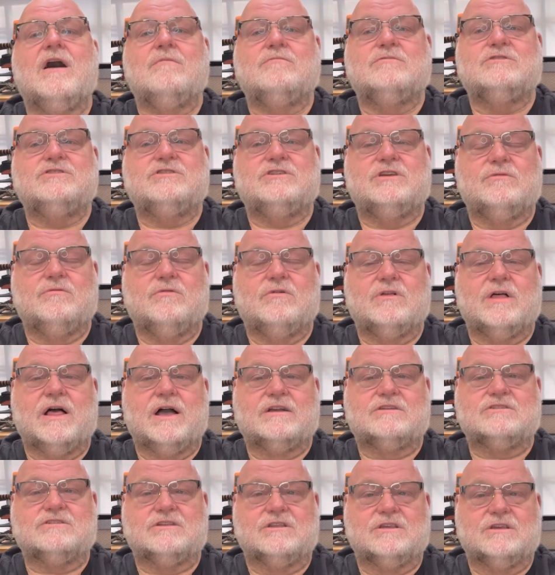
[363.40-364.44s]
she will
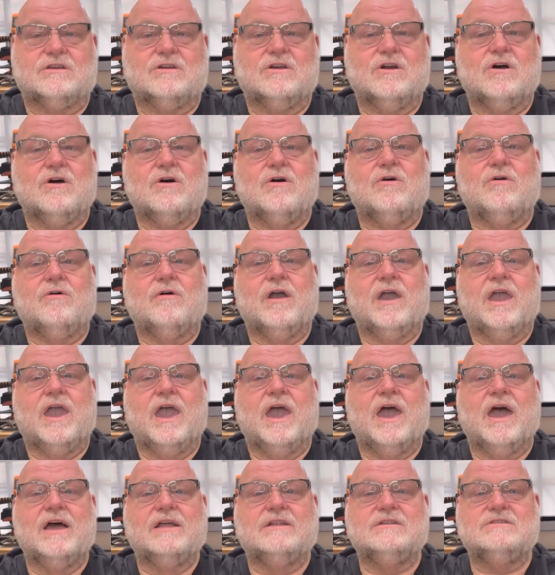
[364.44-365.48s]
actually go
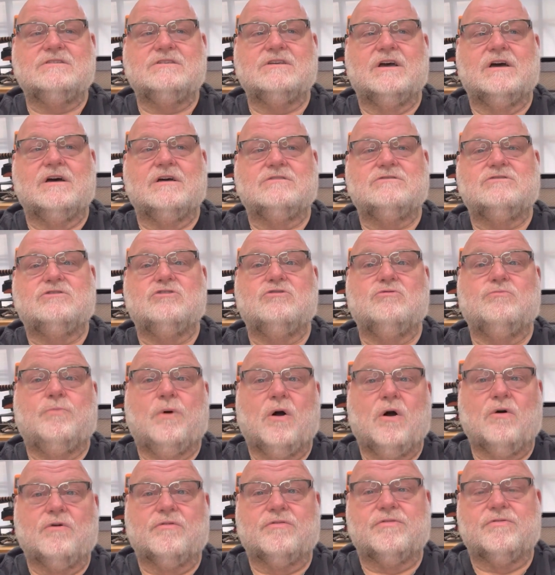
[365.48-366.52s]
and do
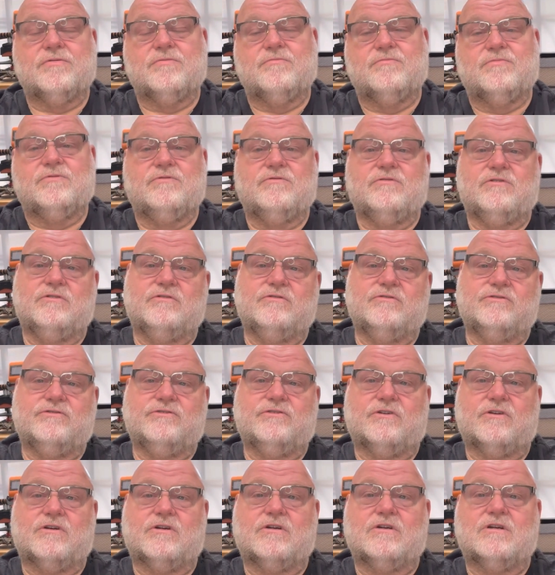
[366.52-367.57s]
both, use
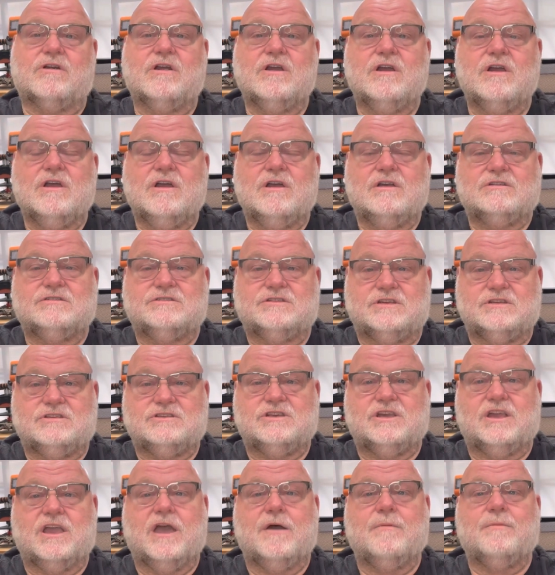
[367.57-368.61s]
her
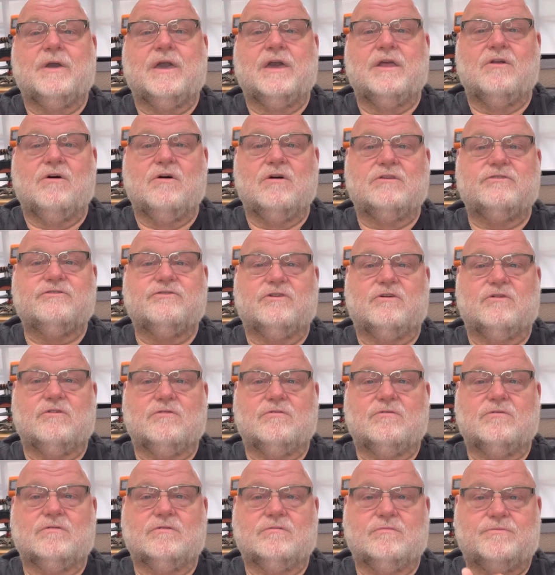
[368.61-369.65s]
CGM and
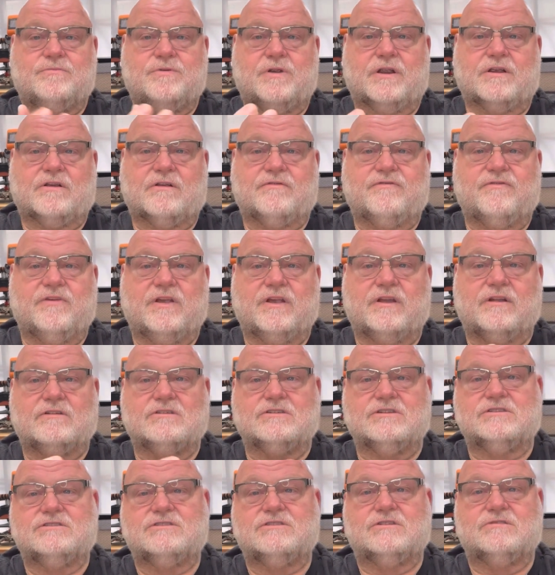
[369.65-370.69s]
also prick her finger
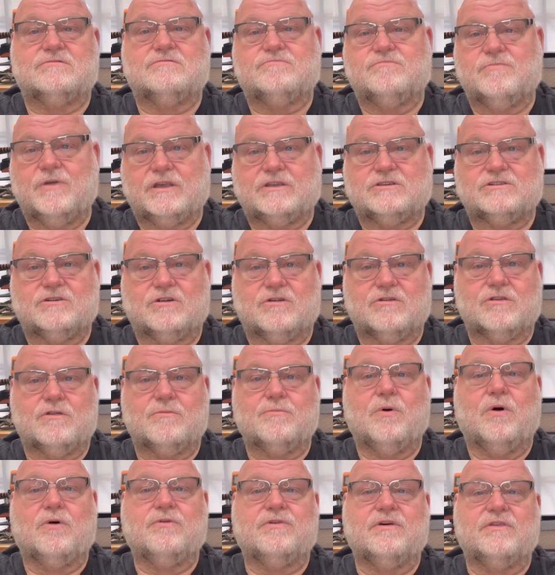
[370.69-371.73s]
just to make sure they're
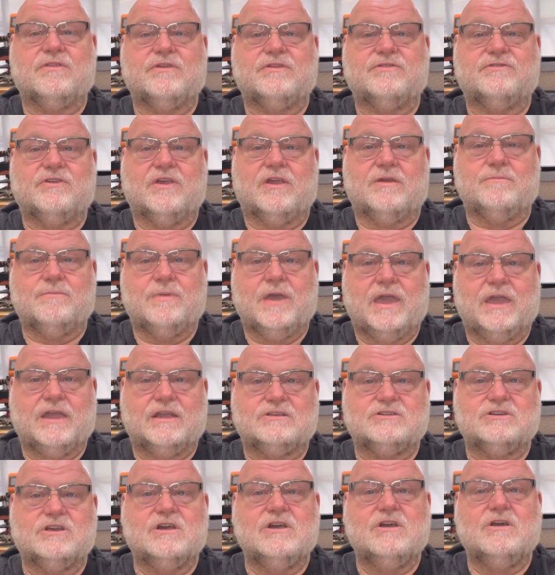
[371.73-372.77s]
both on the same
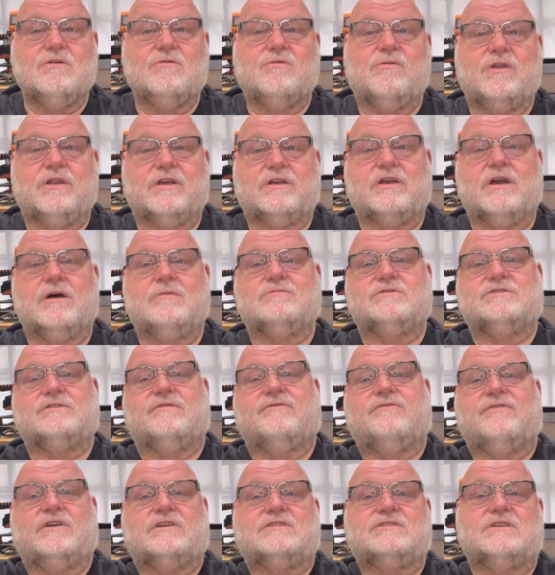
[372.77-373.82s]
page when it comes to
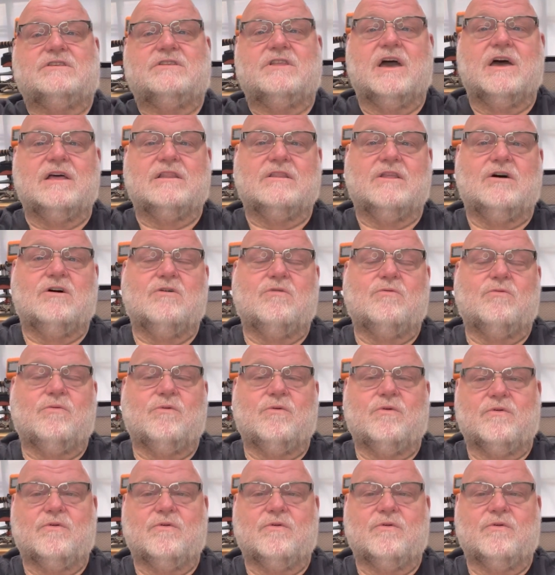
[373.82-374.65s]
fixing that low